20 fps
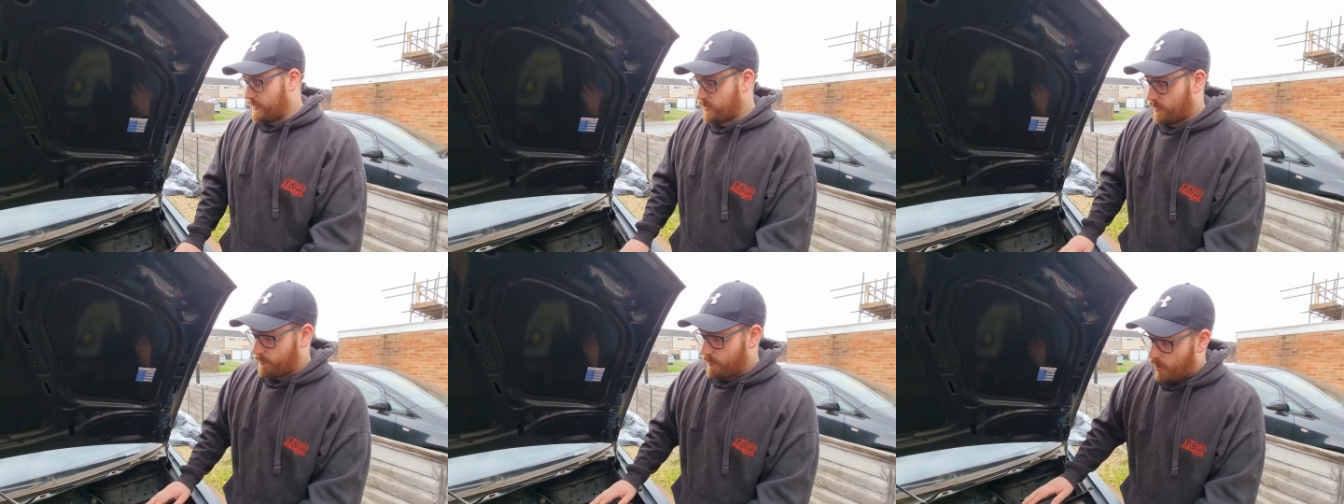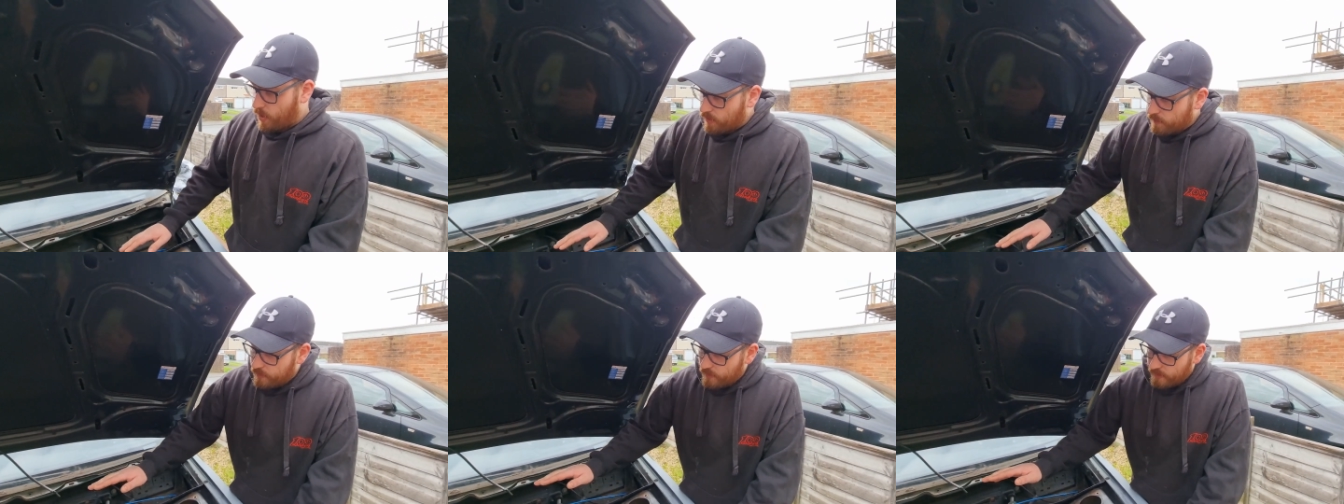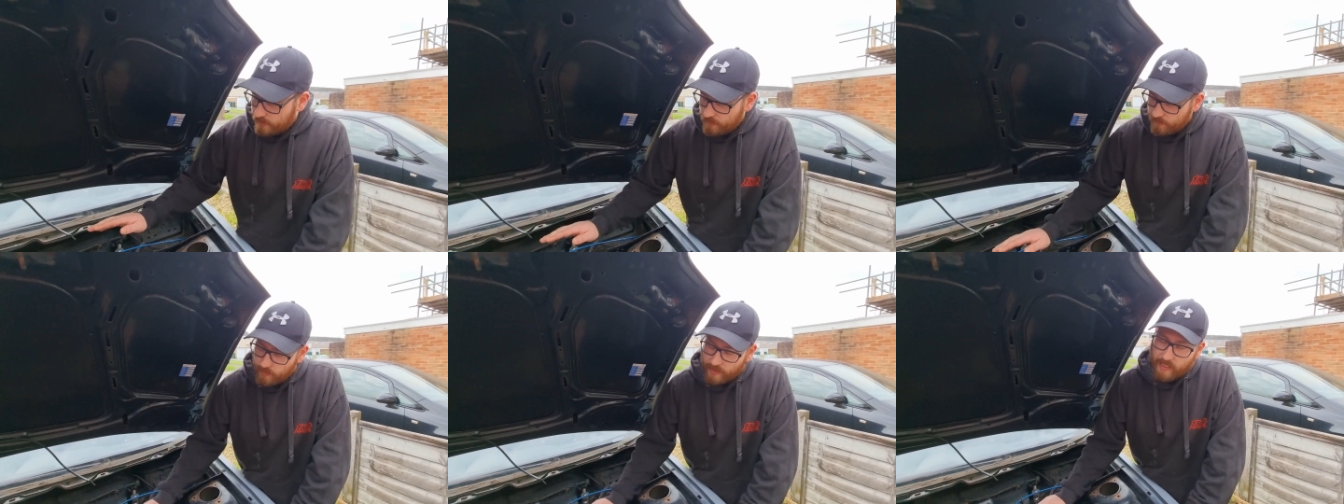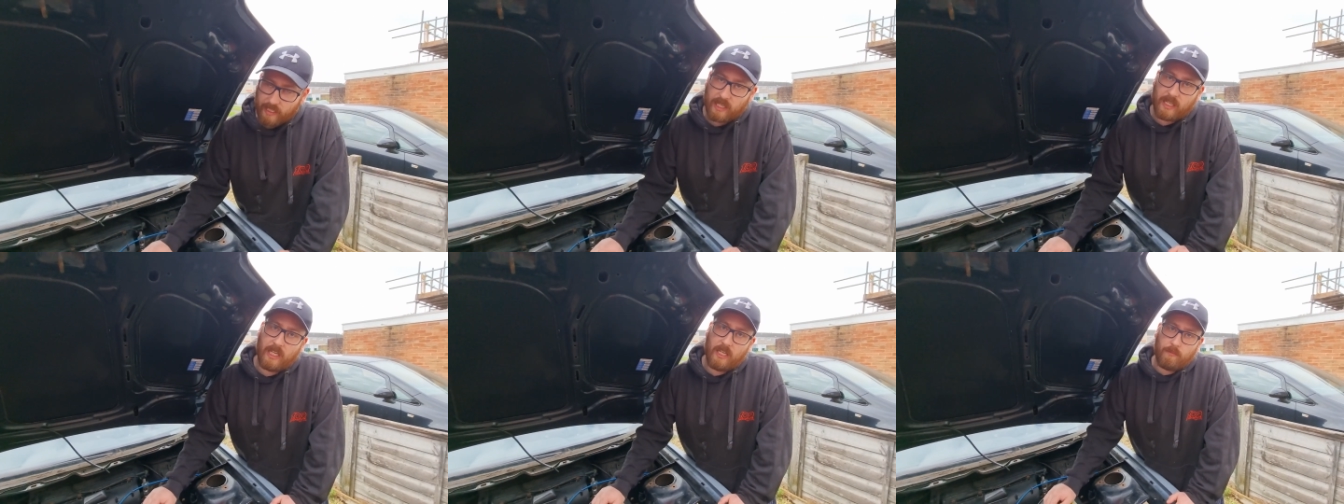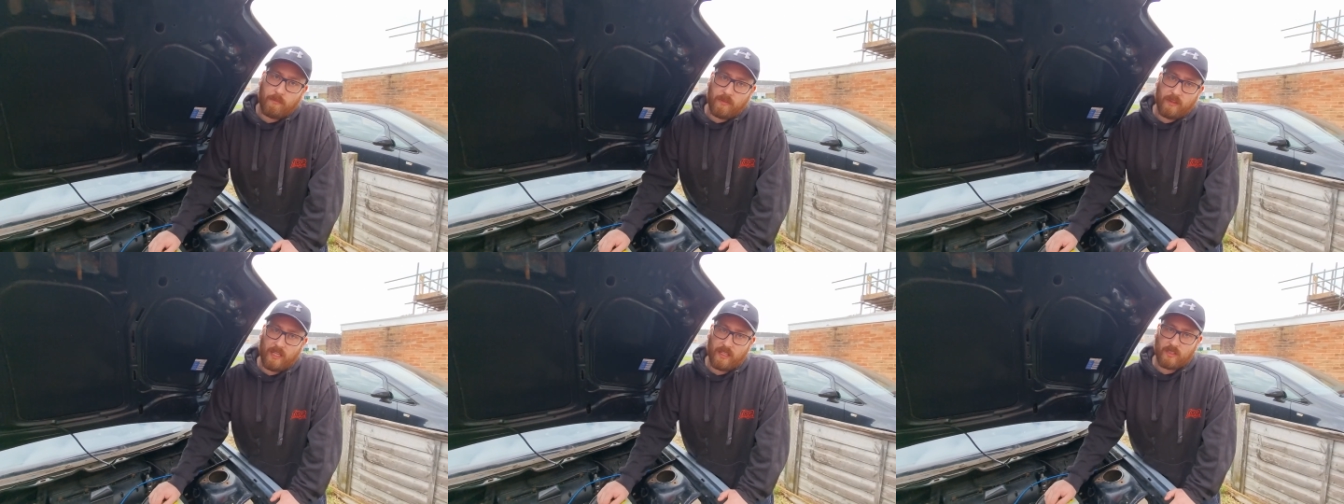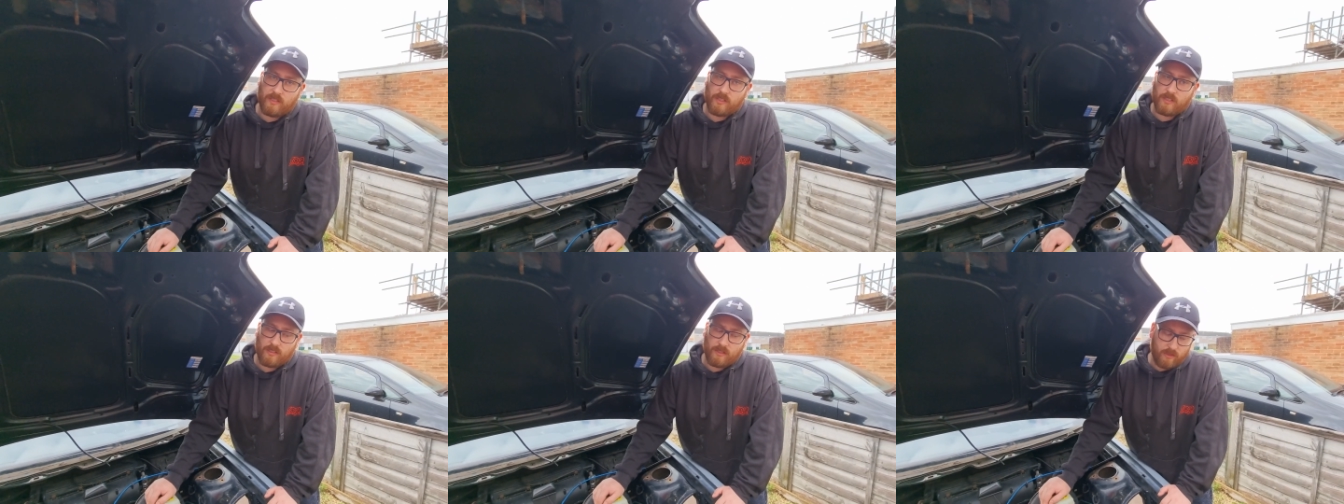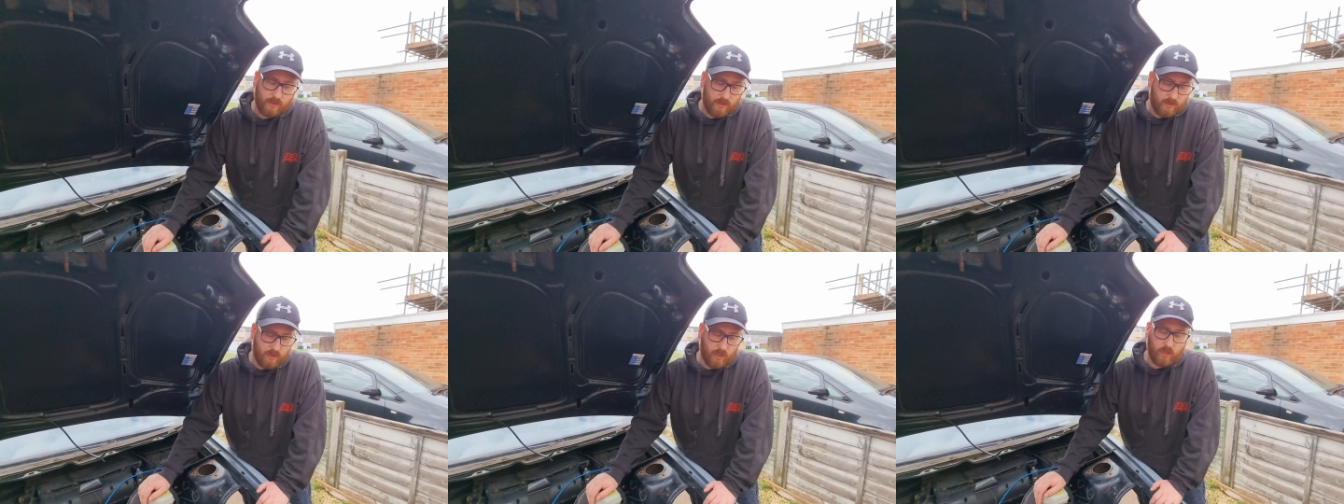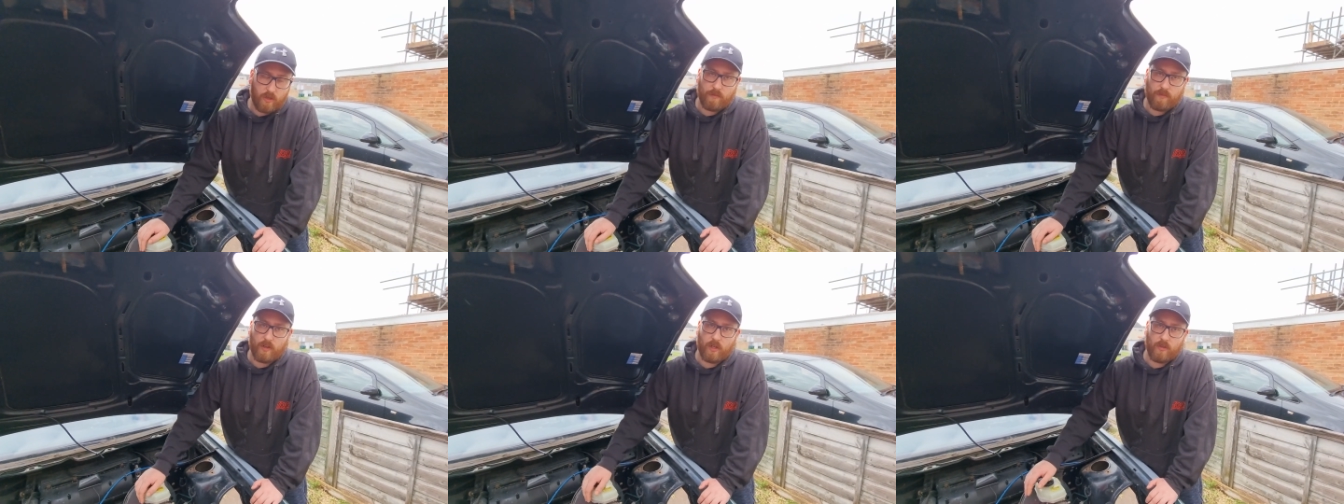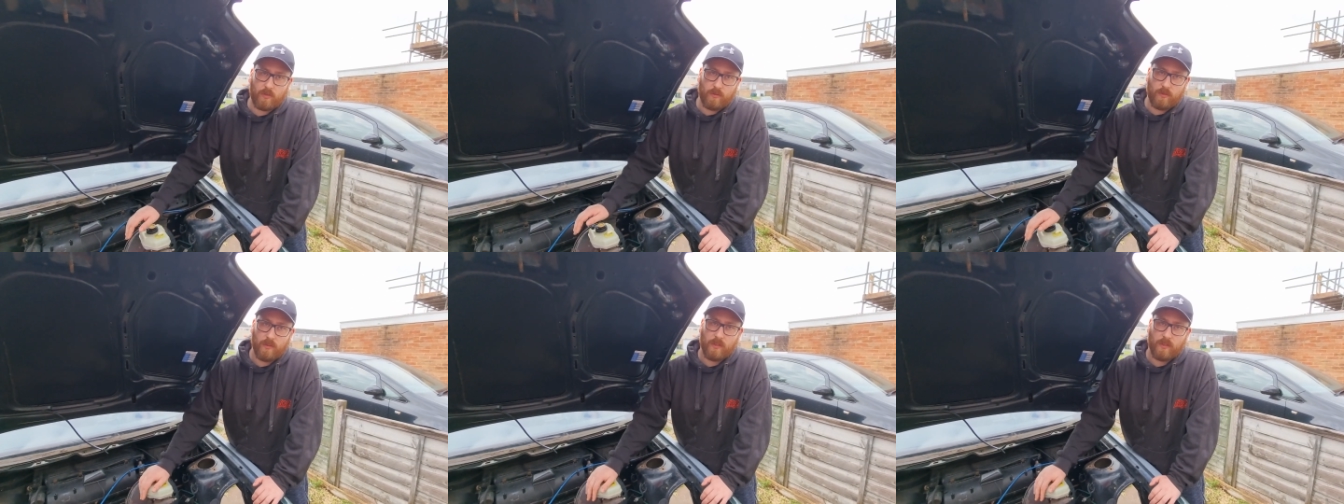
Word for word: So I'm hoping we can keep this servo,